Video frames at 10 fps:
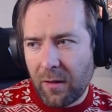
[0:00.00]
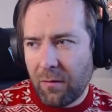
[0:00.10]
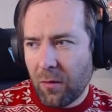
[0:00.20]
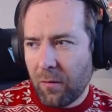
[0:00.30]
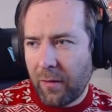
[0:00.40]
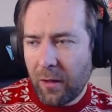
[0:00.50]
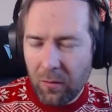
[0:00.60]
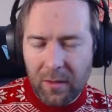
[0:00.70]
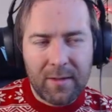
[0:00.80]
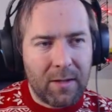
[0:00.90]
default value.
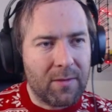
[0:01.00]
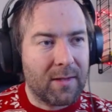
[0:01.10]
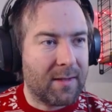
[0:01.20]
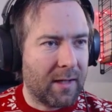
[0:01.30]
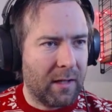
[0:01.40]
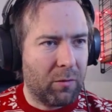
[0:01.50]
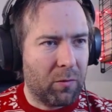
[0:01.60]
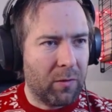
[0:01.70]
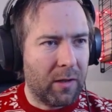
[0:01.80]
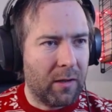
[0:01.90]
That sounds exactly
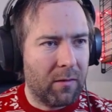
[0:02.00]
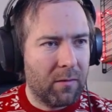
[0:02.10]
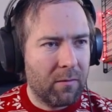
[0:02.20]
what we need.